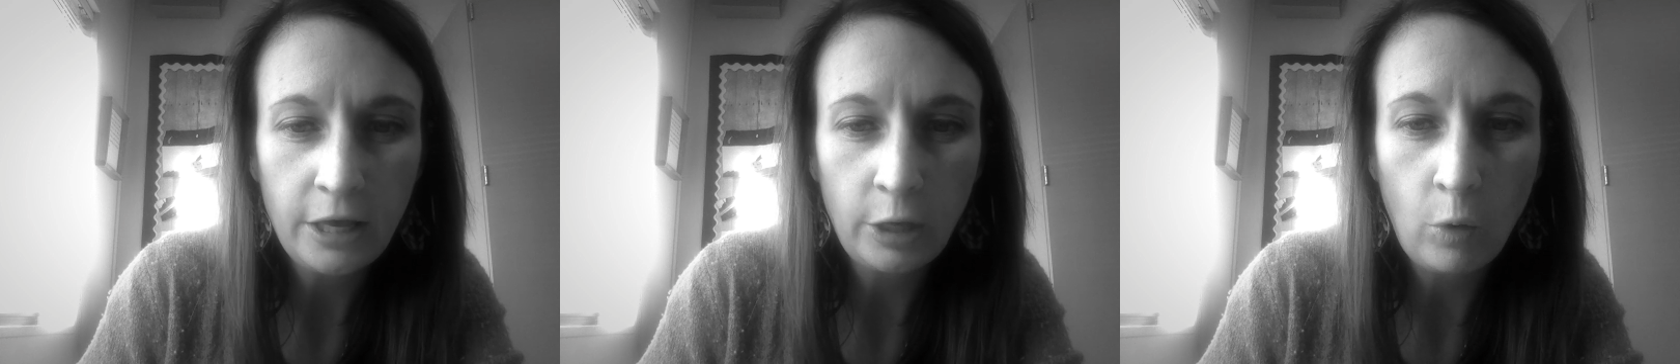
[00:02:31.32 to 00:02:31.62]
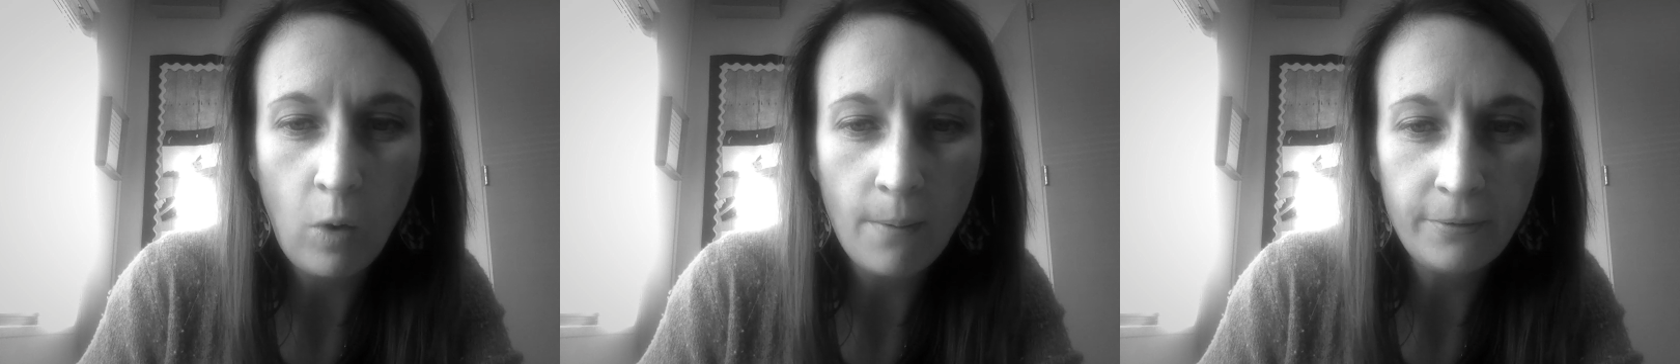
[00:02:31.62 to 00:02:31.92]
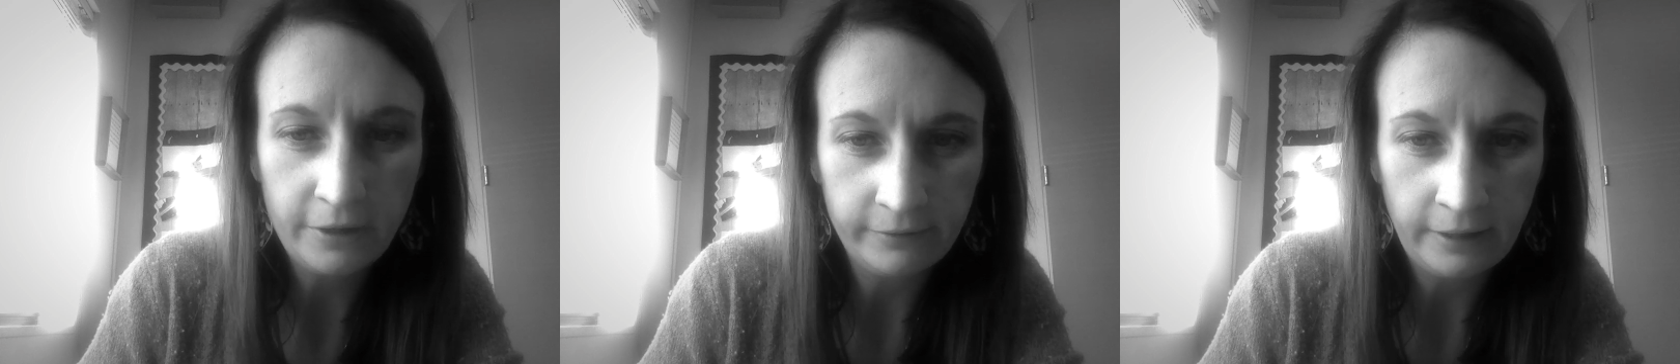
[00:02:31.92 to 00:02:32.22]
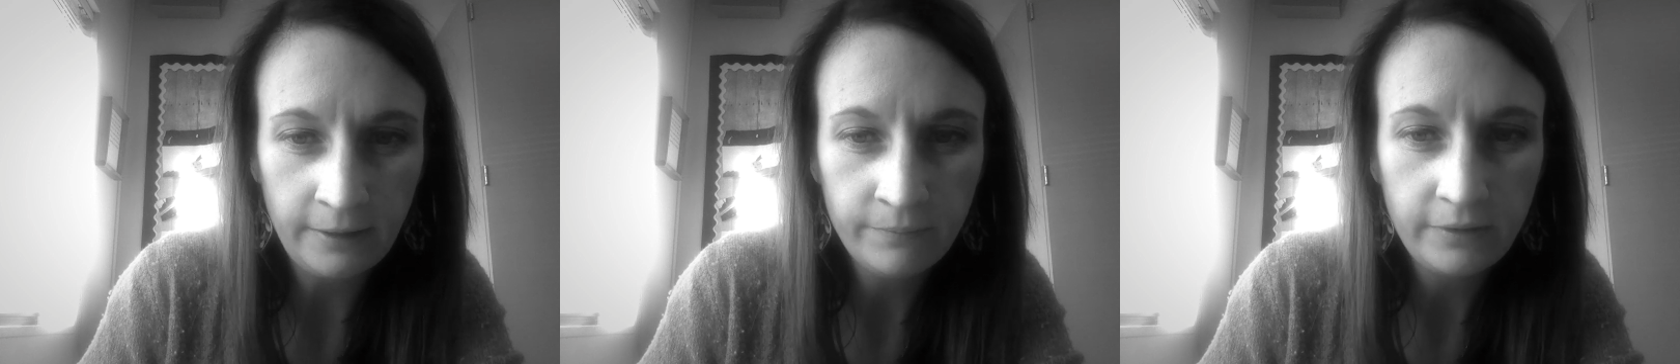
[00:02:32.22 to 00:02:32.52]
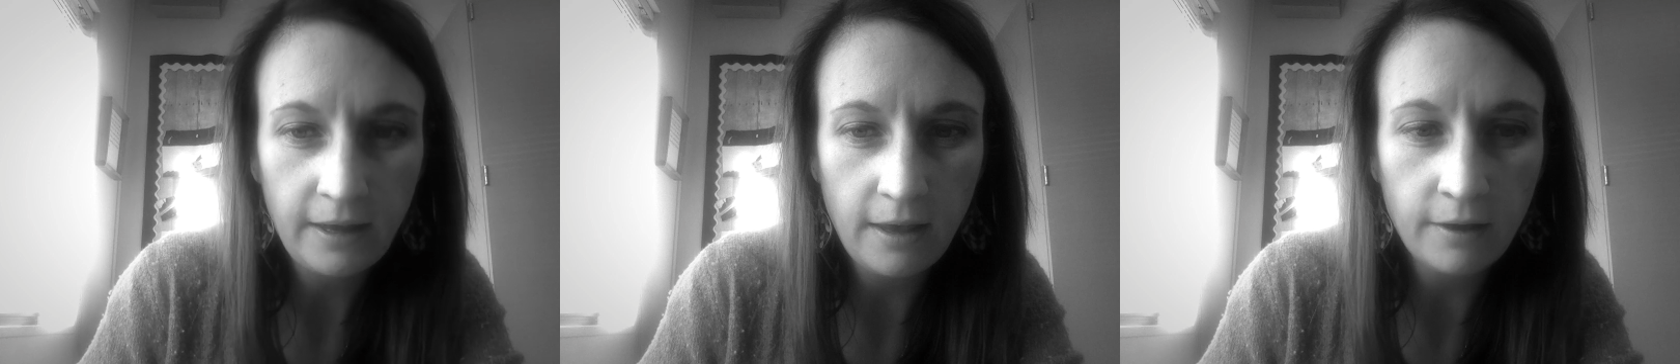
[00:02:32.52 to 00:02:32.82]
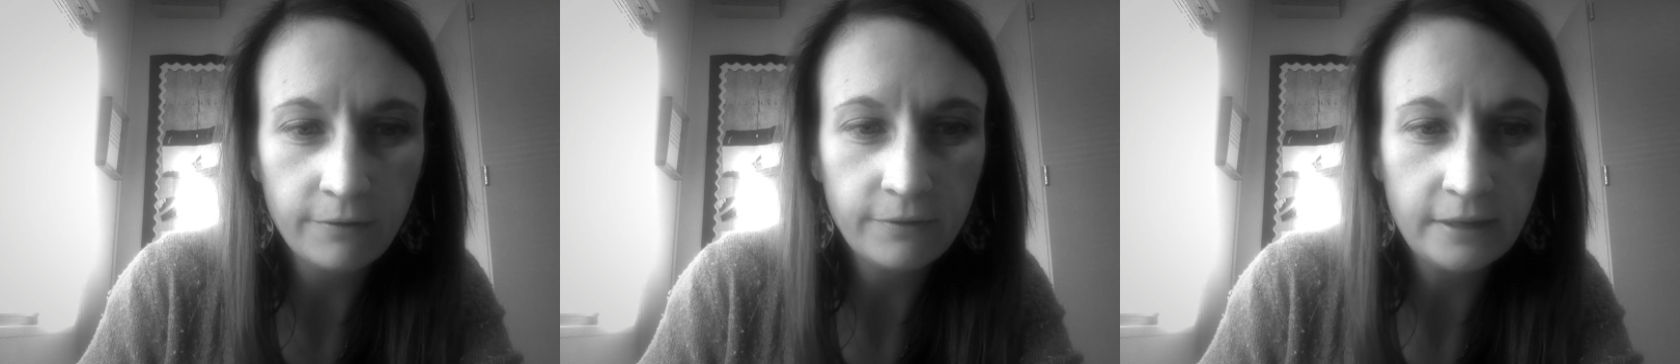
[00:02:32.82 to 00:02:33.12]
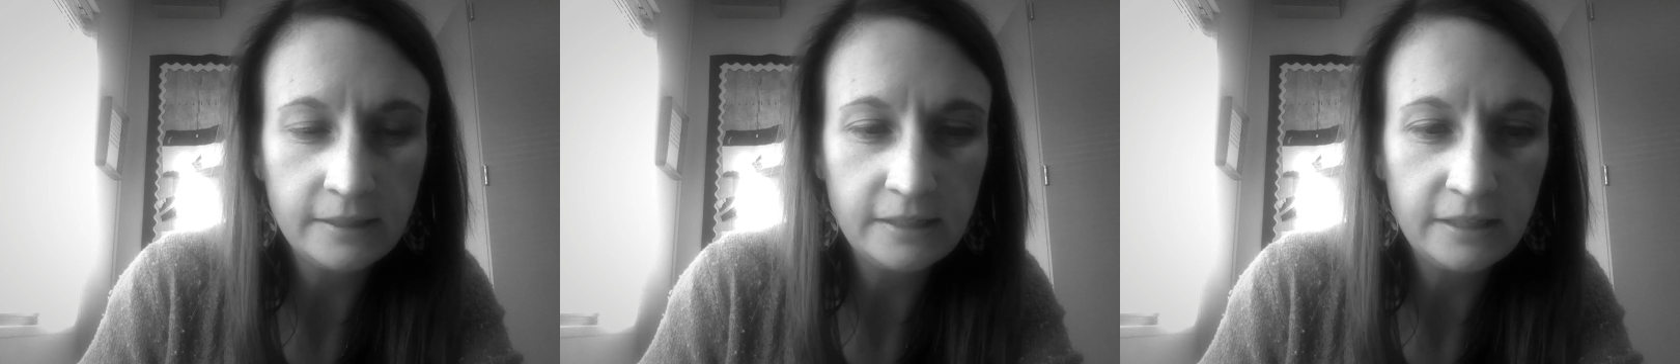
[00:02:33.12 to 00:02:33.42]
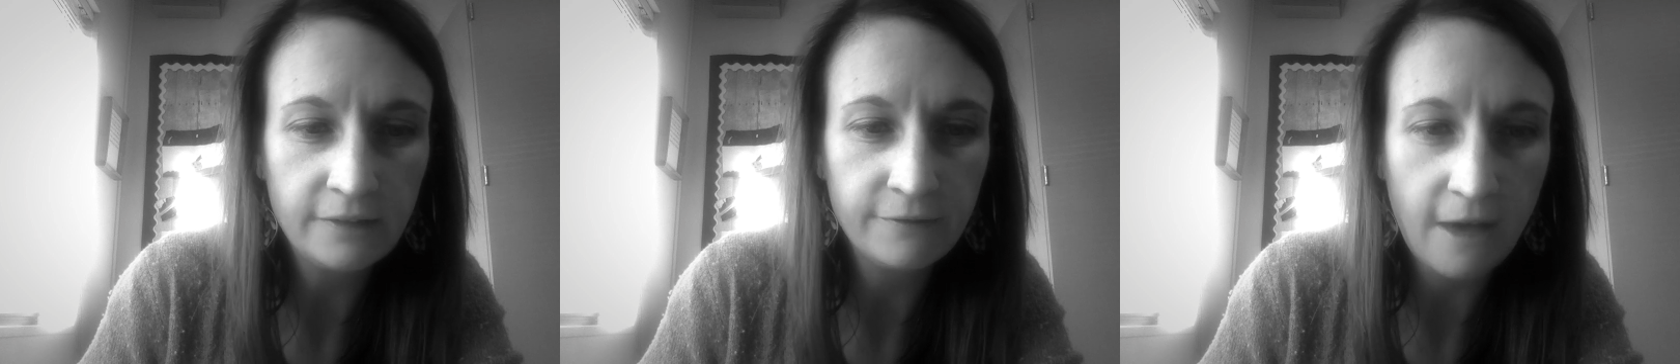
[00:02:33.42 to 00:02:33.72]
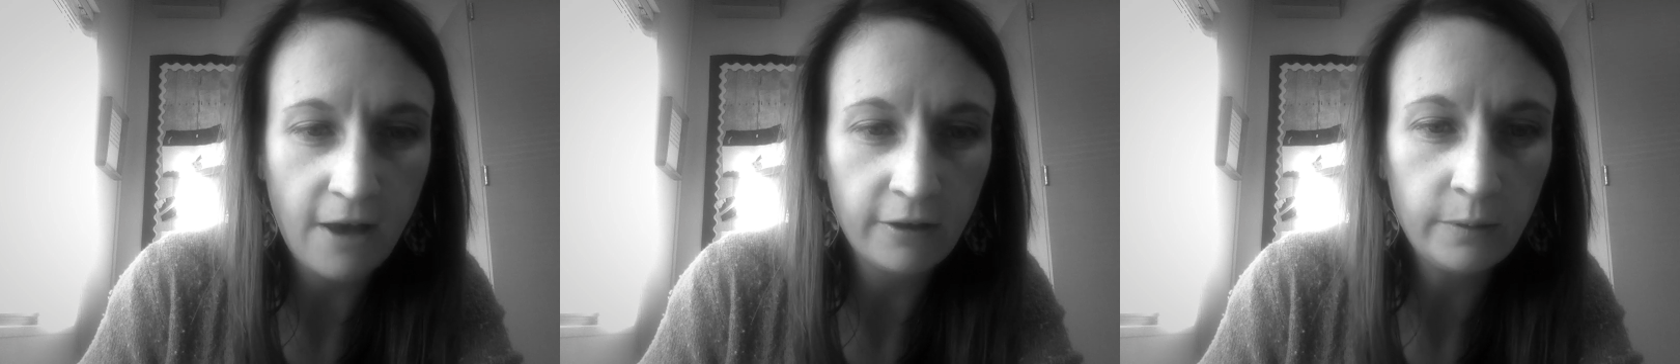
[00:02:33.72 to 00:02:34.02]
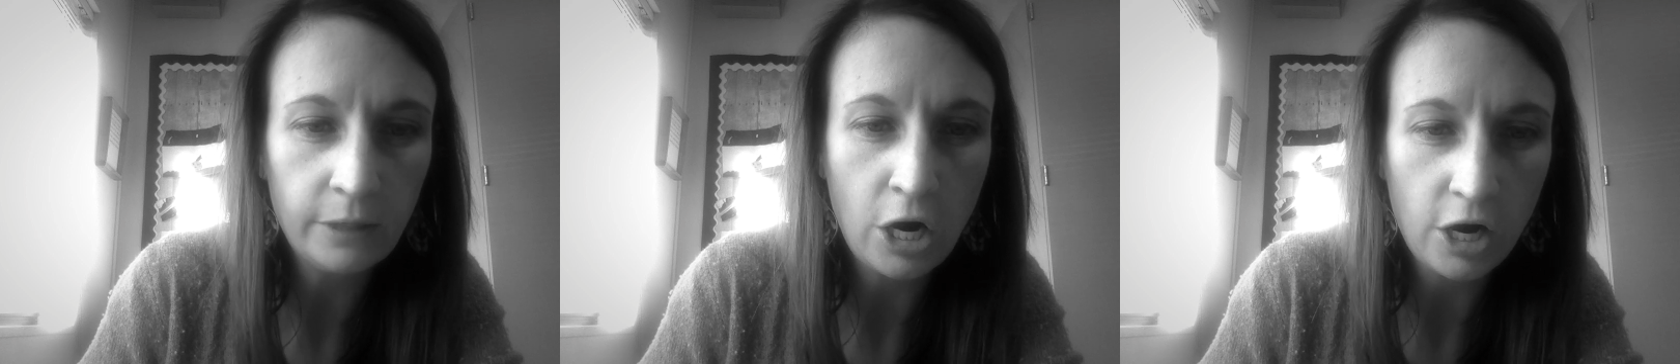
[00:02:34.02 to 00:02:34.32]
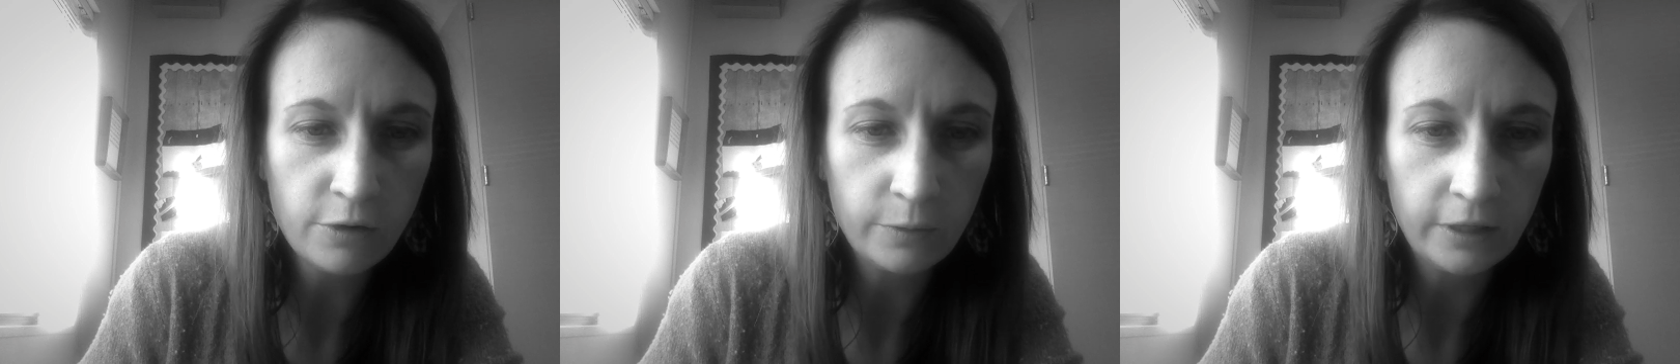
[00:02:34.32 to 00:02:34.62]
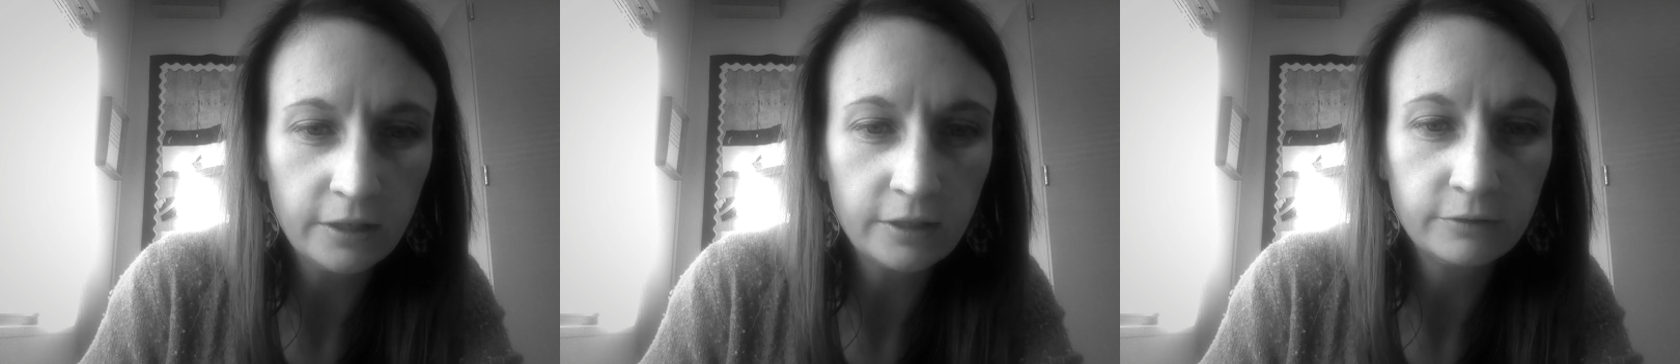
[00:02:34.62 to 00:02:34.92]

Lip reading: and cooperatively if they see the value in hard work